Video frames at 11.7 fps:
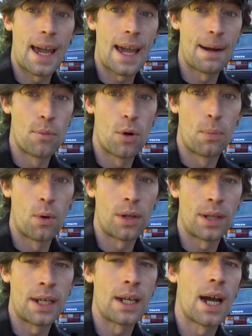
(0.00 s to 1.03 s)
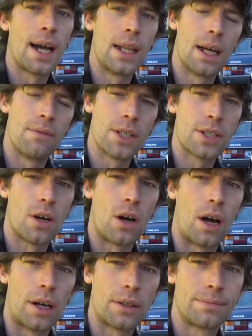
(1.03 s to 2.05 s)
And more importantly, I love this
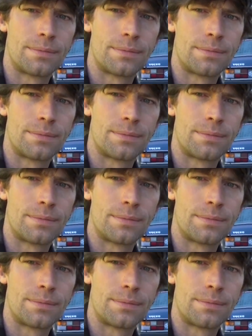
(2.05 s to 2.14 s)
car.